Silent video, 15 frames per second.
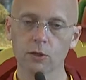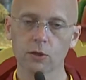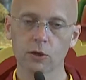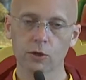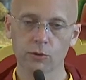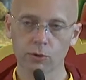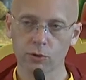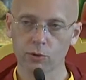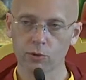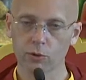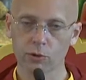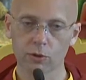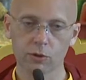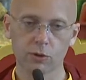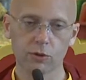a goat in
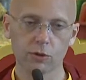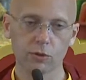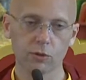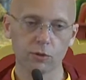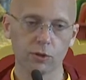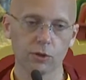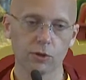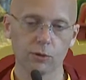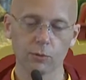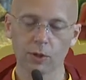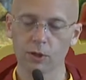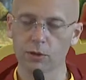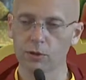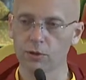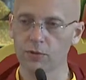order to,
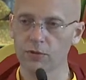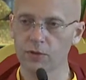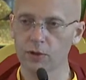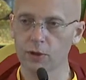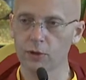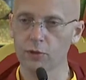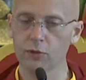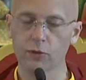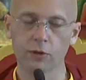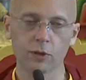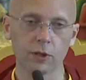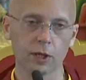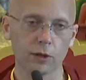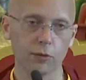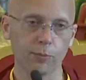make your feast, then
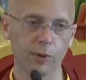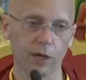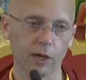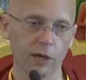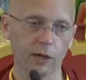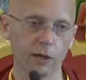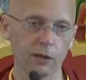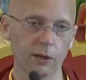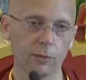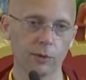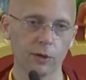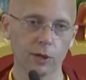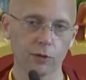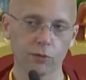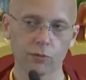that's bad. I mean,
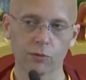that